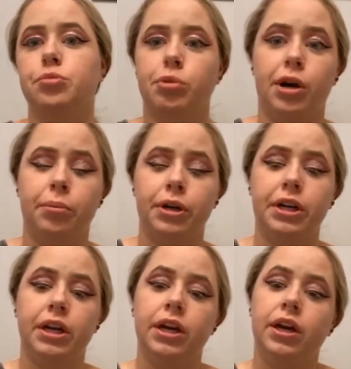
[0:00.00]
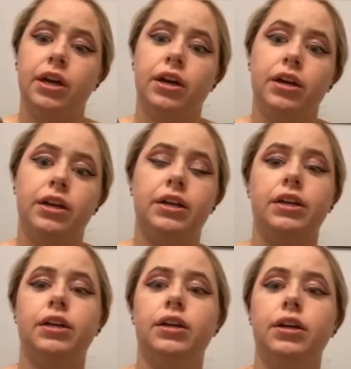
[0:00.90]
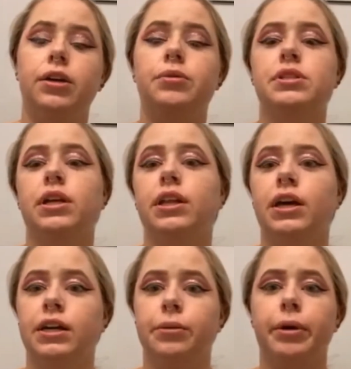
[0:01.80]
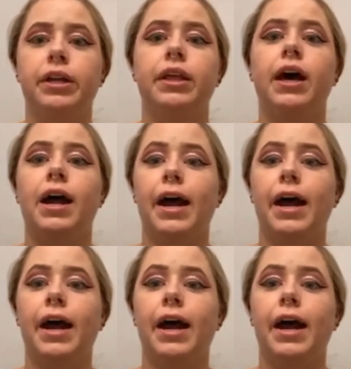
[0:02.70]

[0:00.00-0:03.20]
property, it was said that he made that